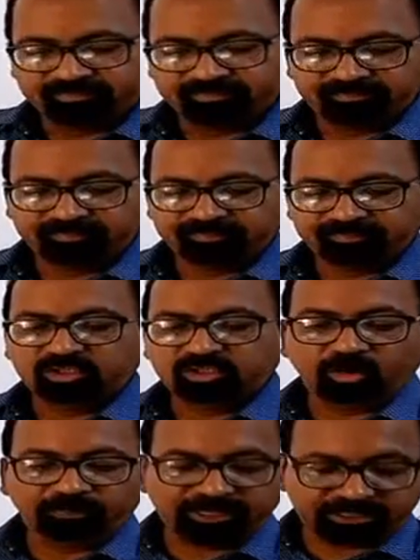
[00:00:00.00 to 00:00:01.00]
The
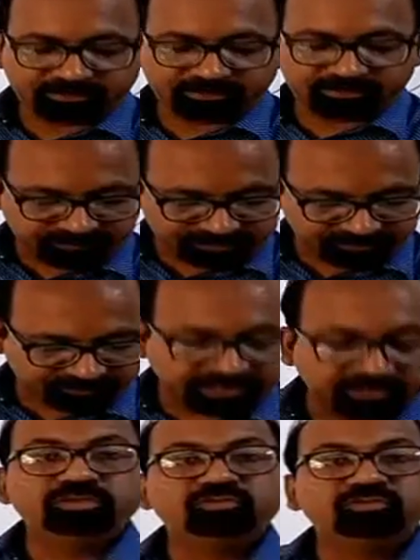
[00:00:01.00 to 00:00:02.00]
topic which we are going to
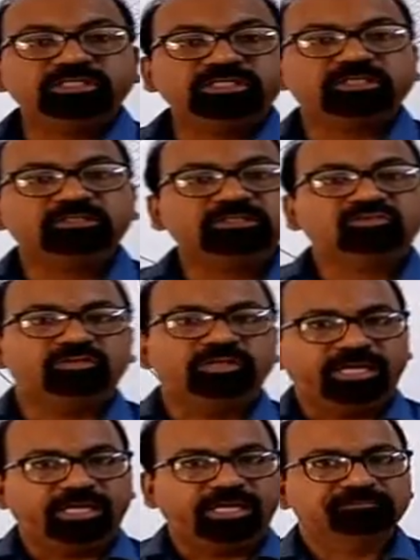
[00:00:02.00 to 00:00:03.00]
discuss today,
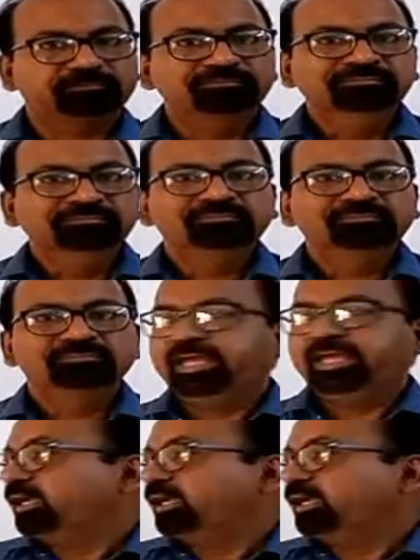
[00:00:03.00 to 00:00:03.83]
here are three